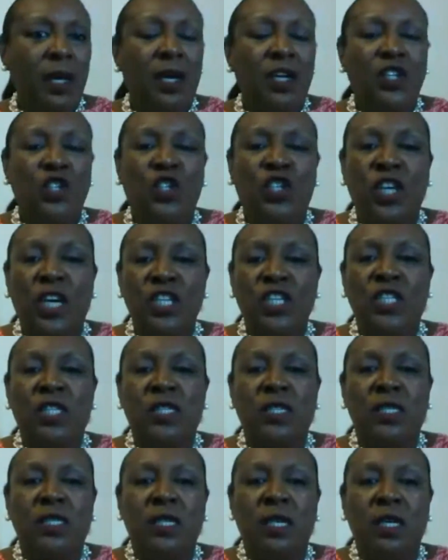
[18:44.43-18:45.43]

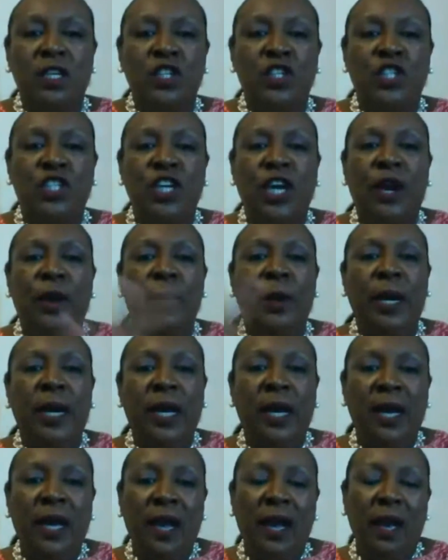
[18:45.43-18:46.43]
just
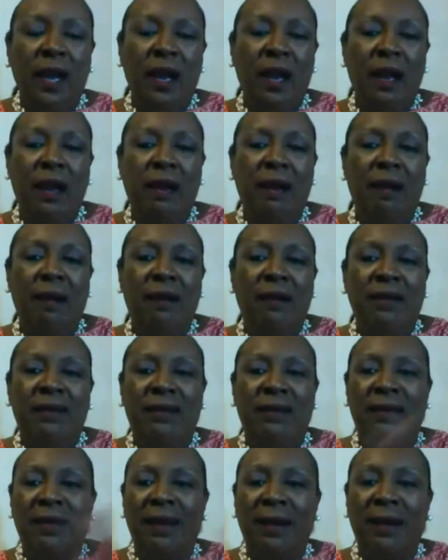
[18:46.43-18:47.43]
sharing and
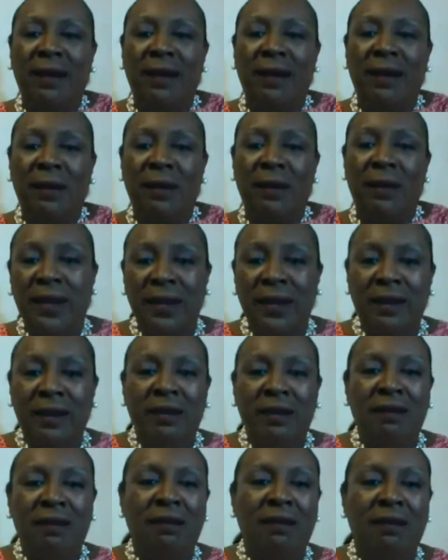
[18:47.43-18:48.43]
caring,
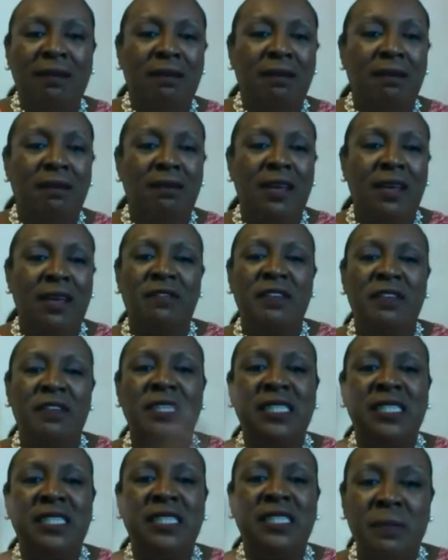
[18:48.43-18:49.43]
giving
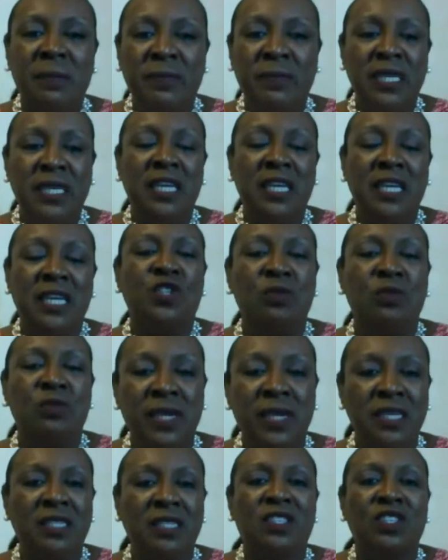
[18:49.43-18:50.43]
tips and tricks to
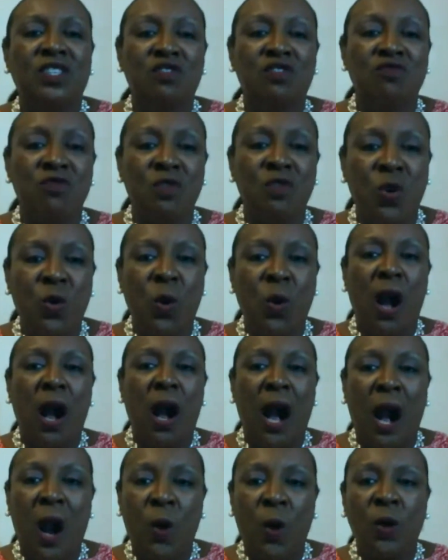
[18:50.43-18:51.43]
grow
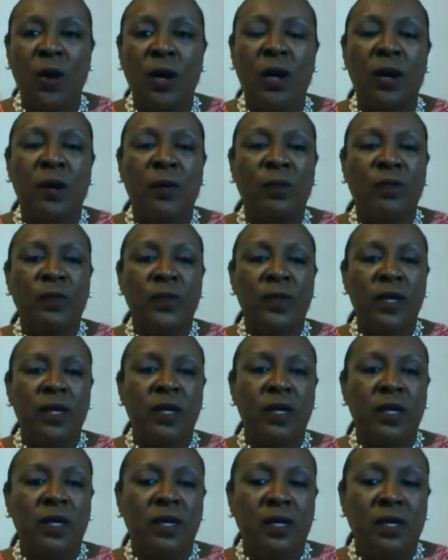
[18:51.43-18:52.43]
our
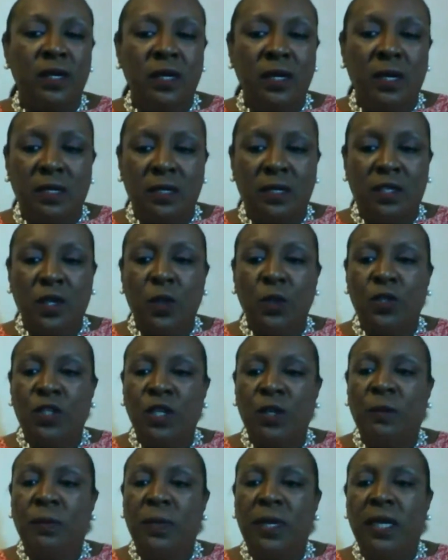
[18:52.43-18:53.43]
social
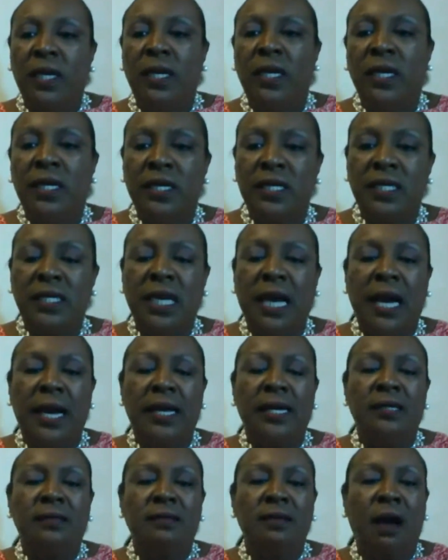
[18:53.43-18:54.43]
media
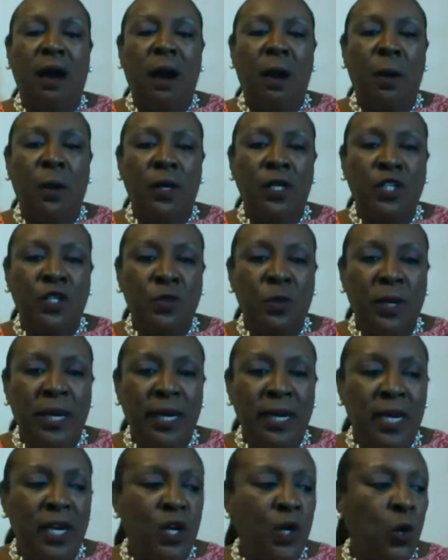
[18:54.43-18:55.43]
sites, our training
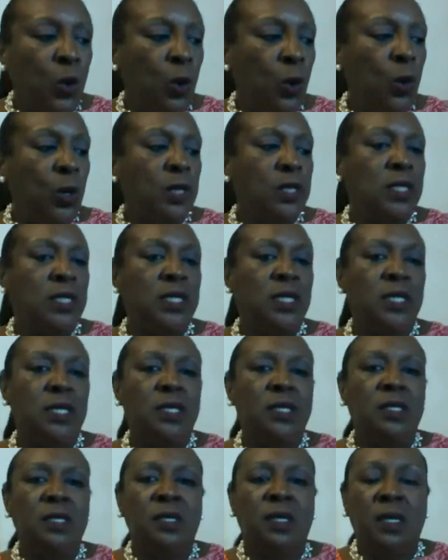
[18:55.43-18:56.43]

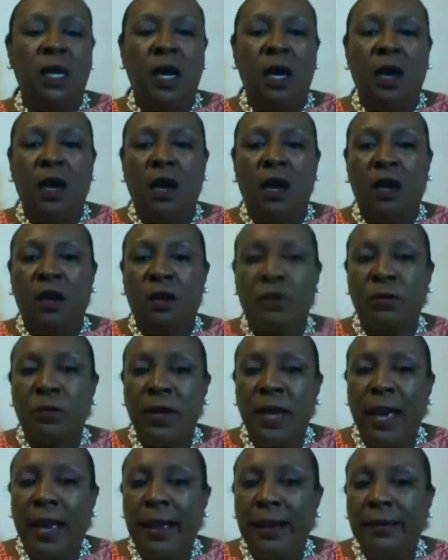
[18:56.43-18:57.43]
courses,
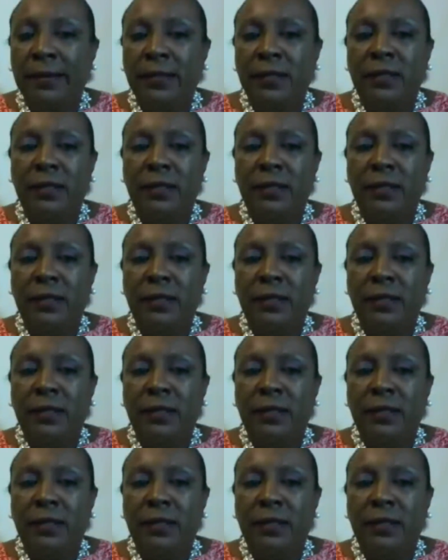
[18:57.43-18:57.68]
create